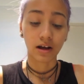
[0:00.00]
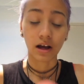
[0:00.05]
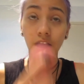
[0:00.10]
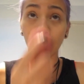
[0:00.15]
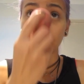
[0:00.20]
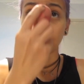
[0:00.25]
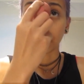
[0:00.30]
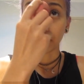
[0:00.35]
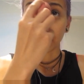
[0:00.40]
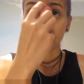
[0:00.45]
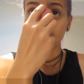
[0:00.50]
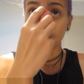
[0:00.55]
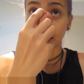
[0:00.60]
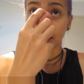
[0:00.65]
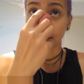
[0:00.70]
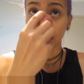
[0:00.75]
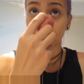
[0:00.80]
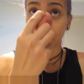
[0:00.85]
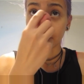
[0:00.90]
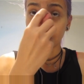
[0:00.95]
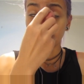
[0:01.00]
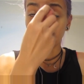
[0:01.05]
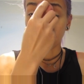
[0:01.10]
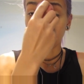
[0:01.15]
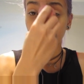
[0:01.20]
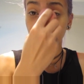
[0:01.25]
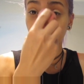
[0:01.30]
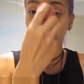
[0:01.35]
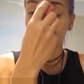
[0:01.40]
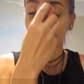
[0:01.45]
I'm me and I do
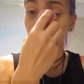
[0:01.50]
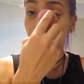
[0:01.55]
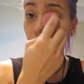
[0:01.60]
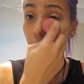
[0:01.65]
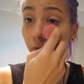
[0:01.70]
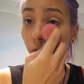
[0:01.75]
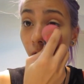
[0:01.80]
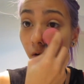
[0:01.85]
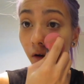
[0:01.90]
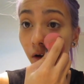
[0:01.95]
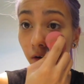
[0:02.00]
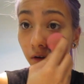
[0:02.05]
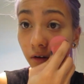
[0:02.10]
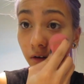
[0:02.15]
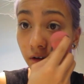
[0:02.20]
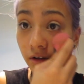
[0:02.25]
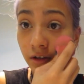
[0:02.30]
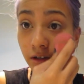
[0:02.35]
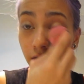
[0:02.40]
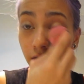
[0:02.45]
everything wrong.